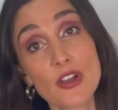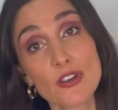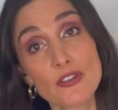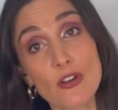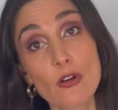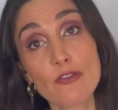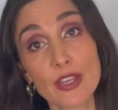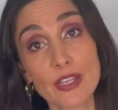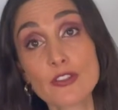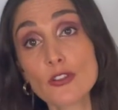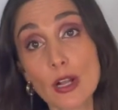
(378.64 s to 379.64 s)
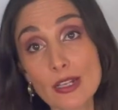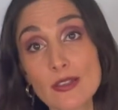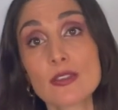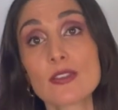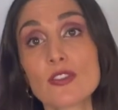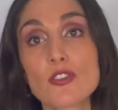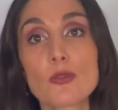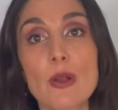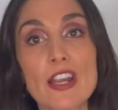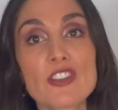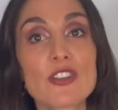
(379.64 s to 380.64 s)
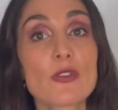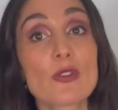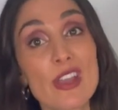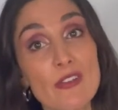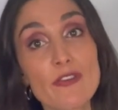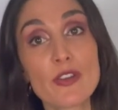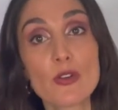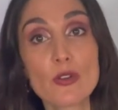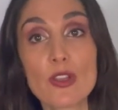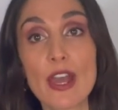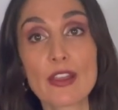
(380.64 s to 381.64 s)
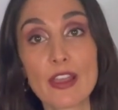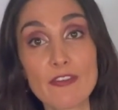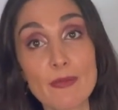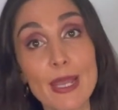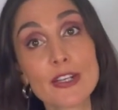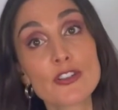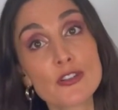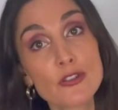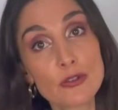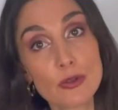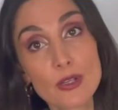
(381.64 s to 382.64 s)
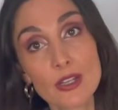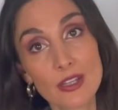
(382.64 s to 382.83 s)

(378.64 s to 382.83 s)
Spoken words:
know if they can trust the situation, or they feel that they've made you